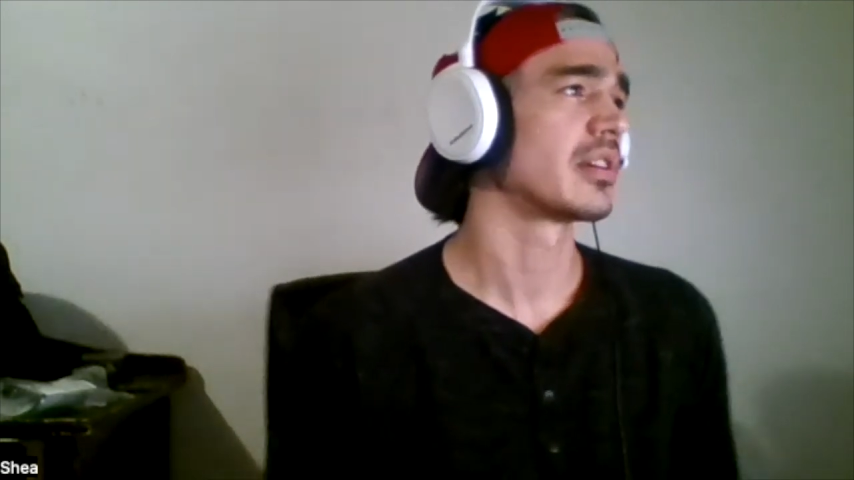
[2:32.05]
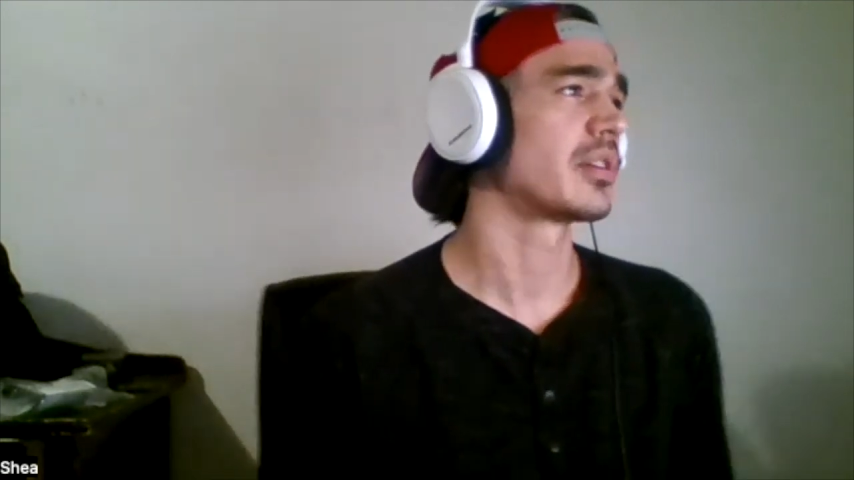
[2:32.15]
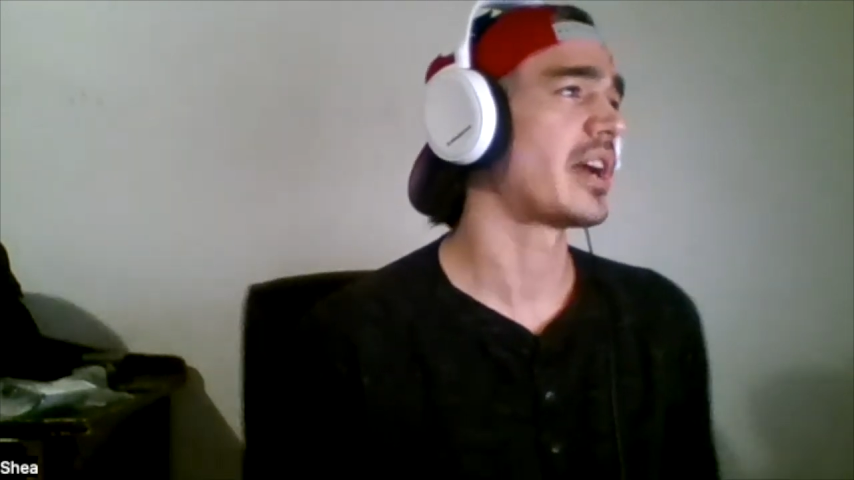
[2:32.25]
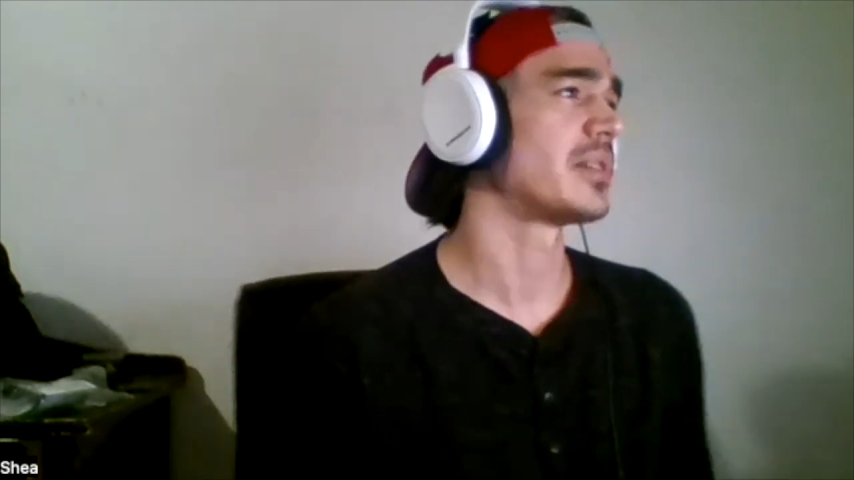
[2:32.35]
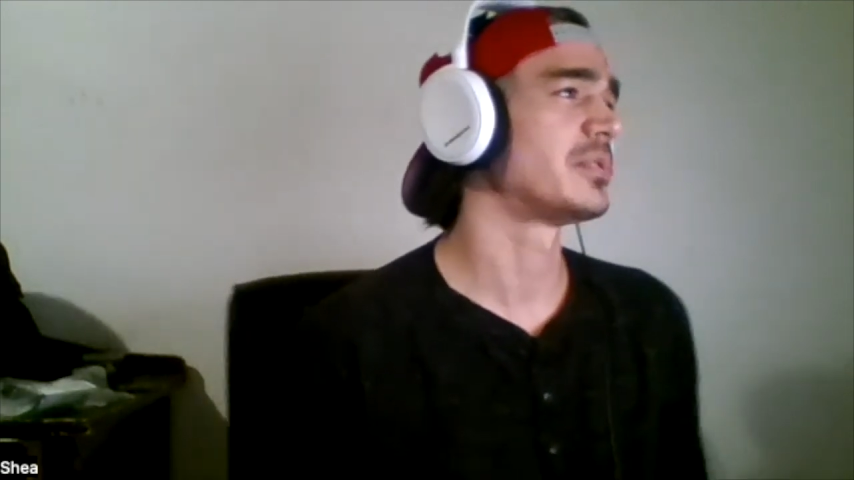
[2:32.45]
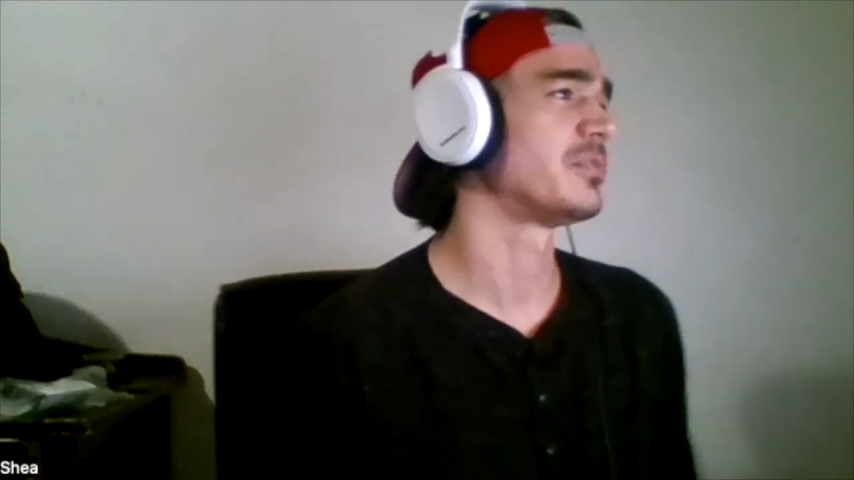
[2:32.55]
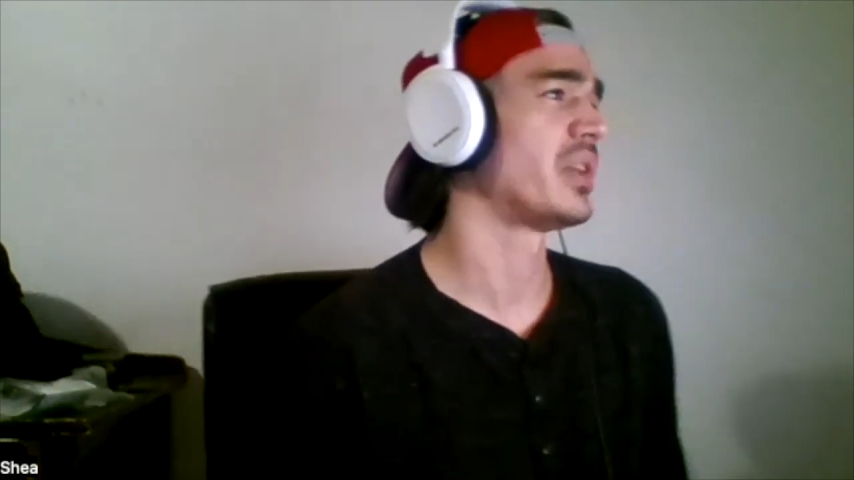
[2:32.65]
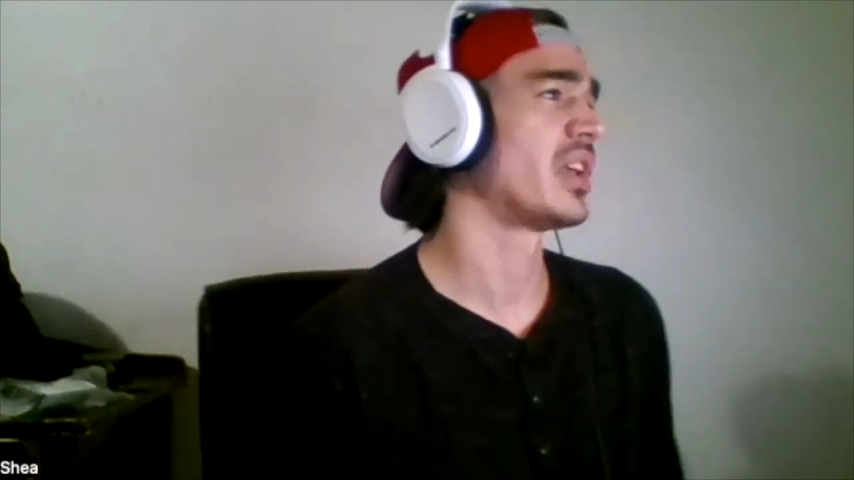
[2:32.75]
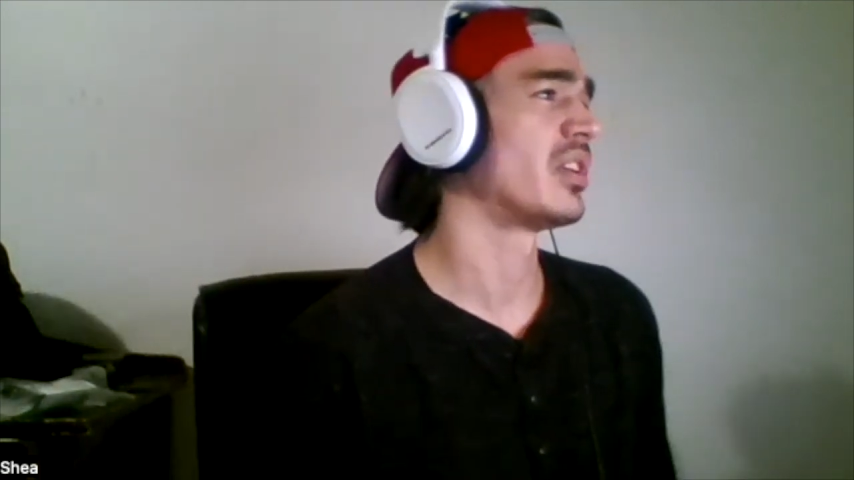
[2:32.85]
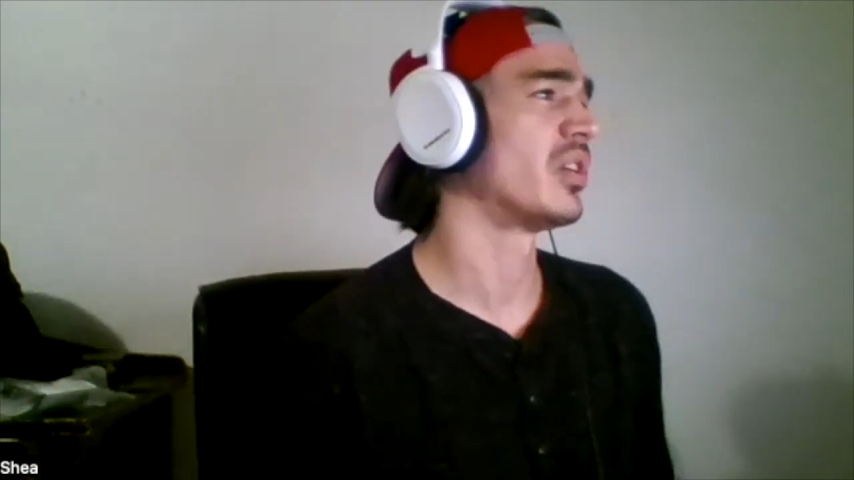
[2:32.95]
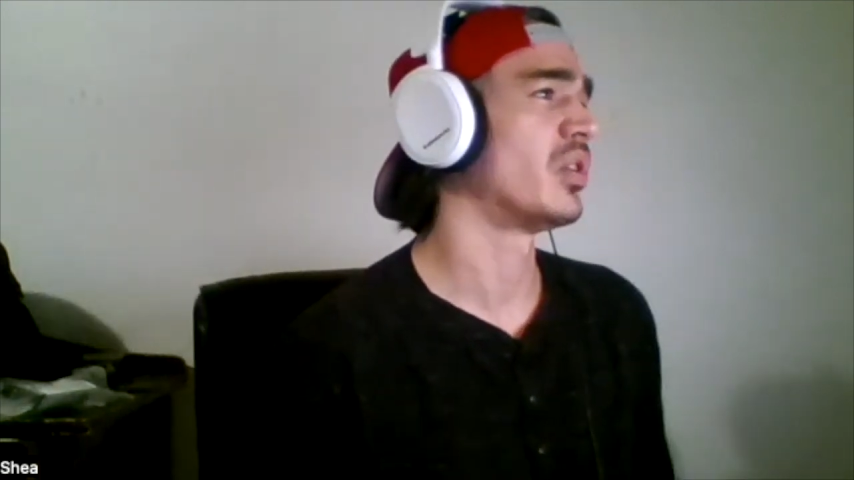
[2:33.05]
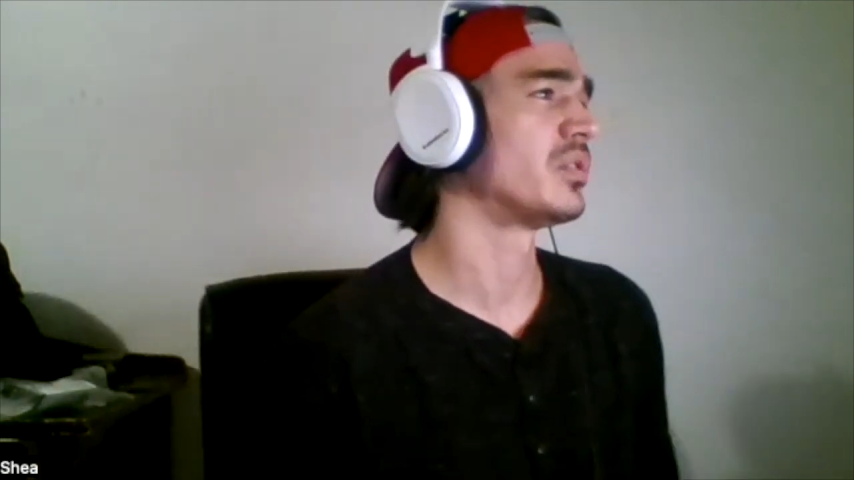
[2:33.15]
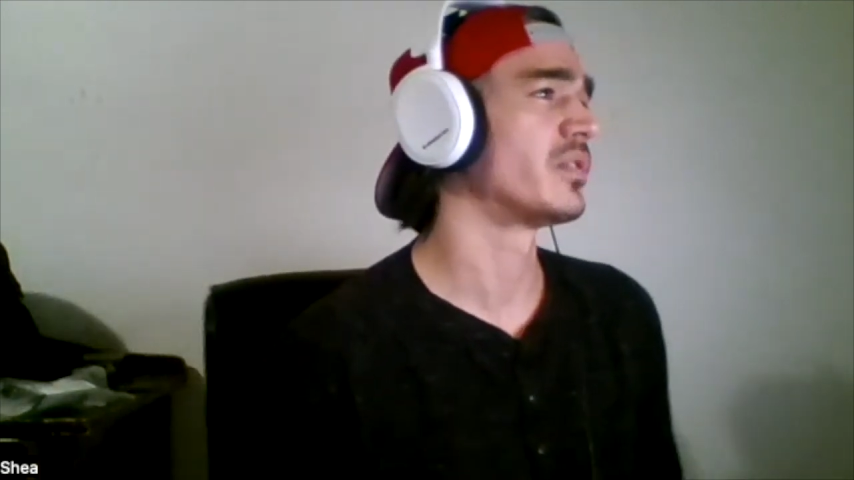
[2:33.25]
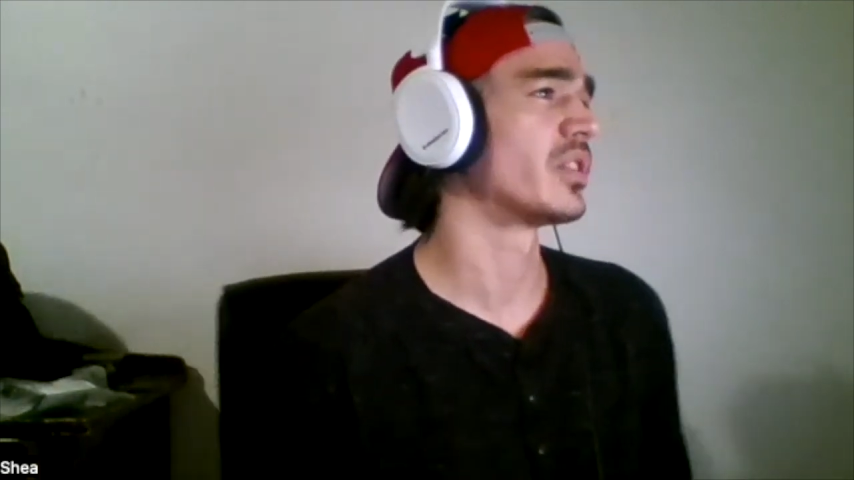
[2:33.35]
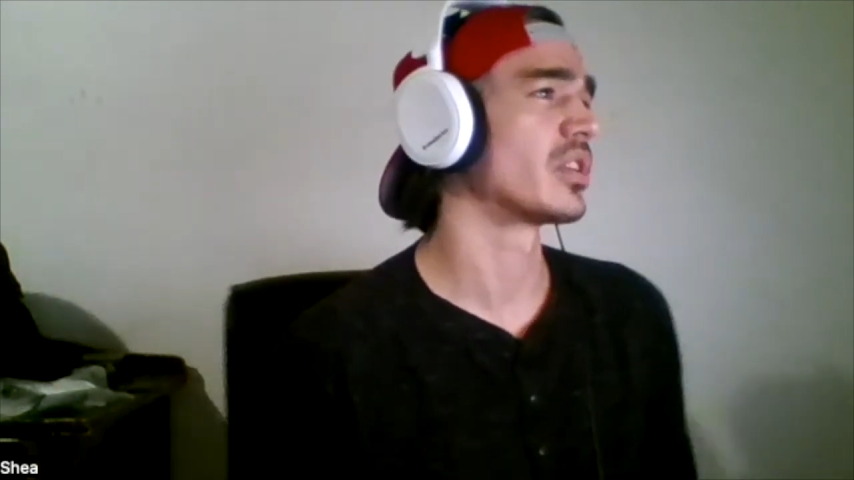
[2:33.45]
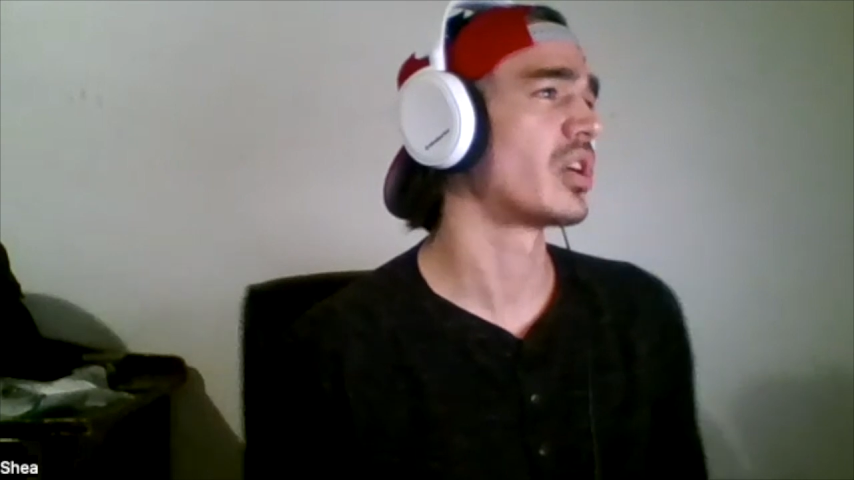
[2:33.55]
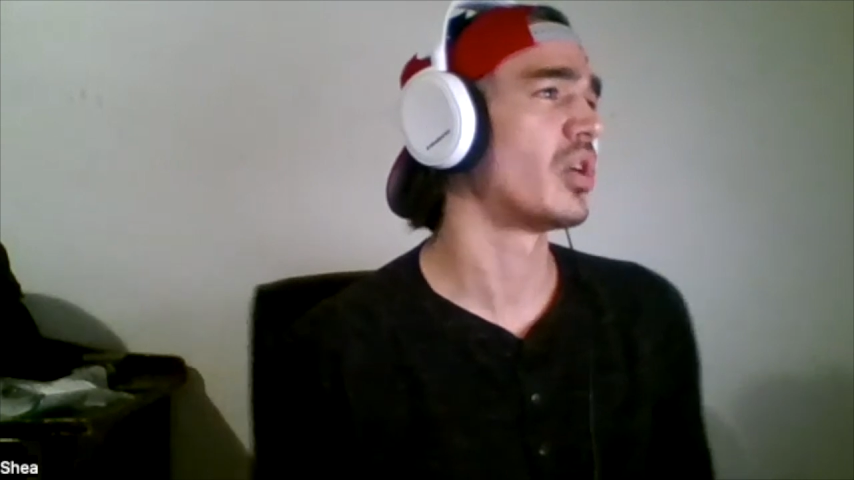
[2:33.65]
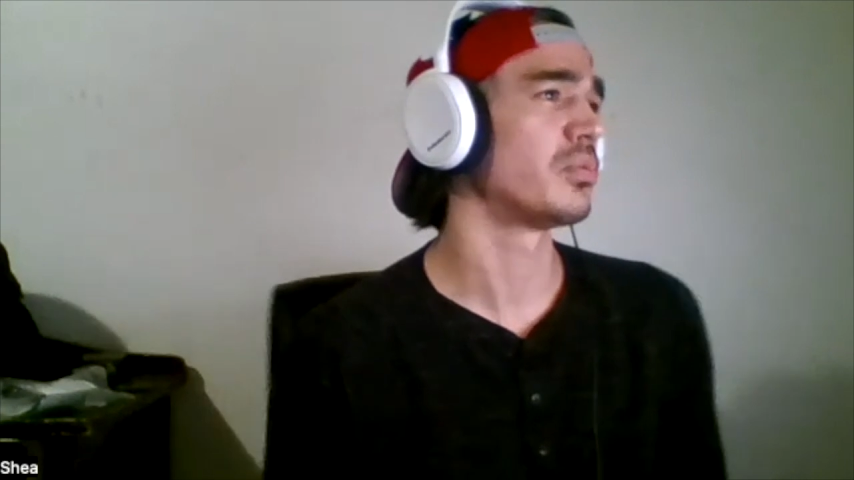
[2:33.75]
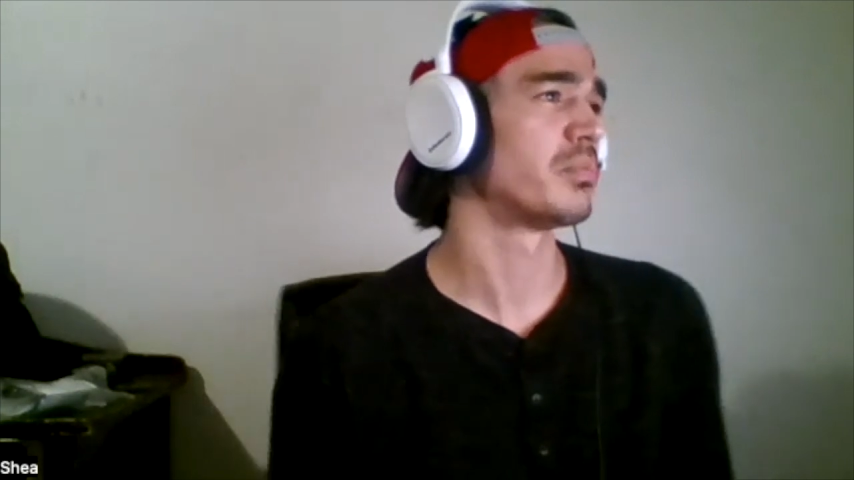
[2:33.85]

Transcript: grasping an old fur coat,